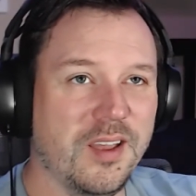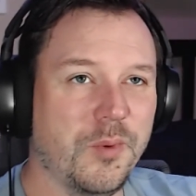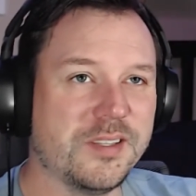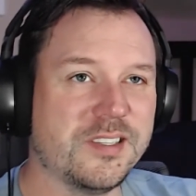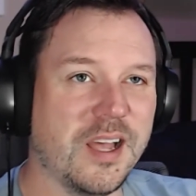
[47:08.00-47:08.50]

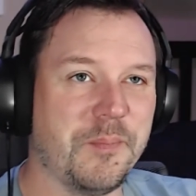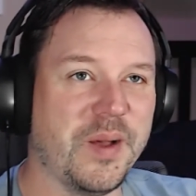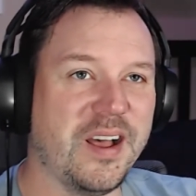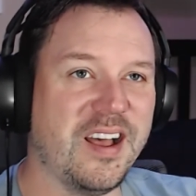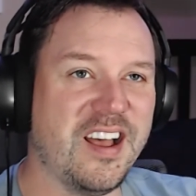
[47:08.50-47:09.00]
What's up,
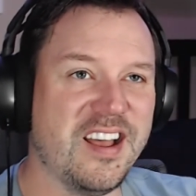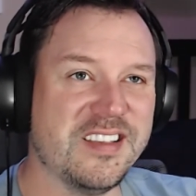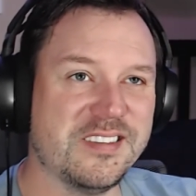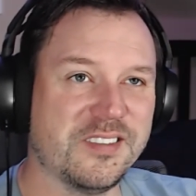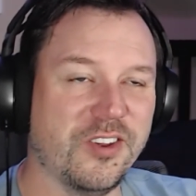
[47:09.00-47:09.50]

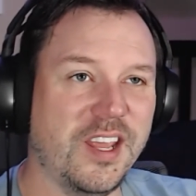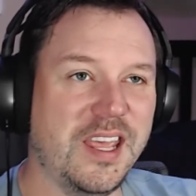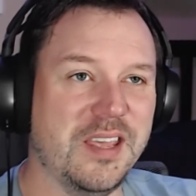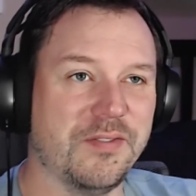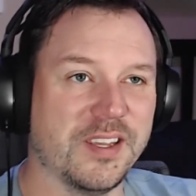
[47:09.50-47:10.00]
Oz? Good
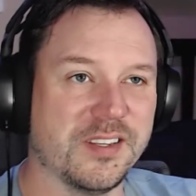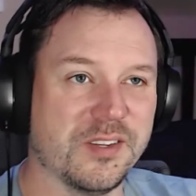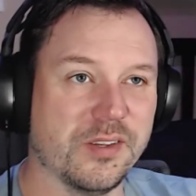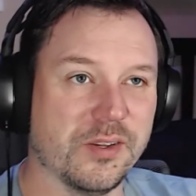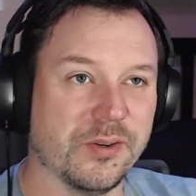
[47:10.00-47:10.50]
evening
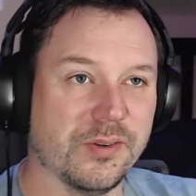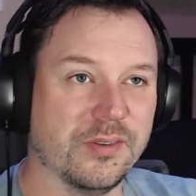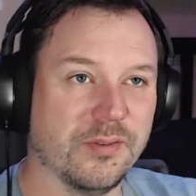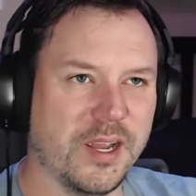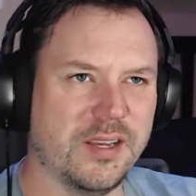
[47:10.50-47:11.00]
to you.
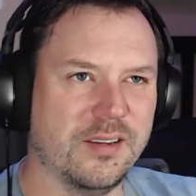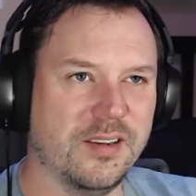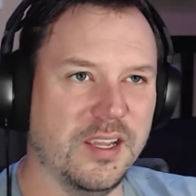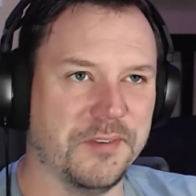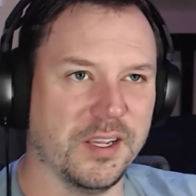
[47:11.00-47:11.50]
Right?
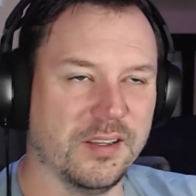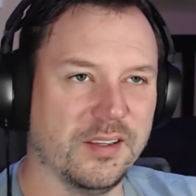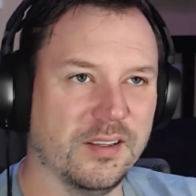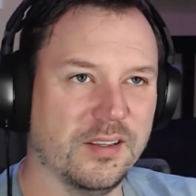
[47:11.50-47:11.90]
Evening.